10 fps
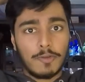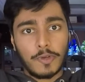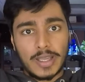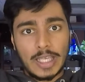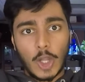
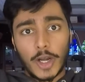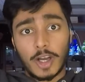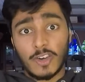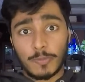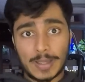a lot
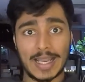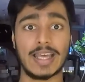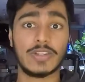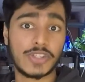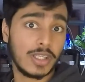of
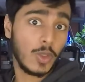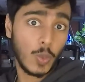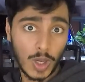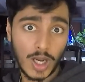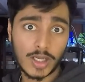plans in the
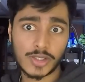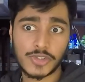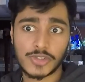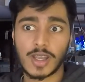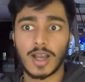
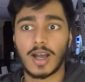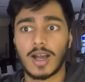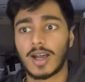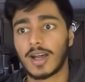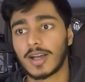works.
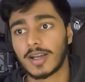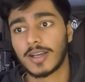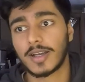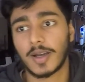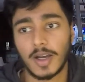
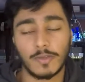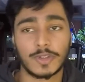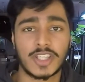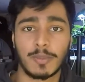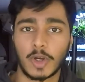
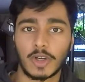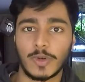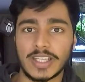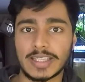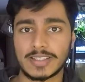Obviously I'm not going to
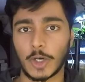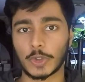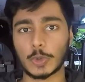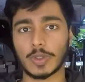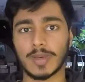really tell
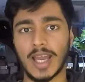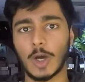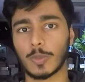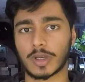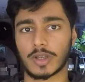you them
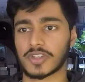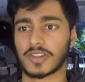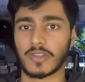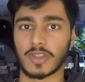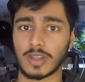now because
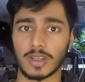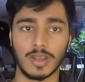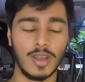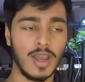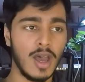either they
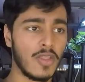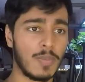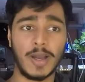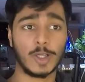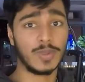
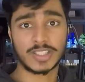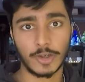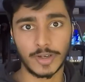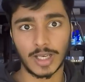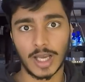might not
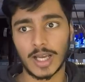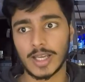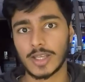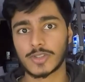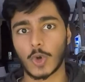
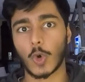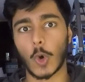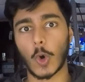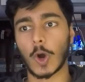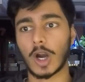materialize
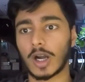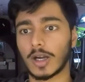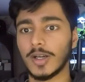or,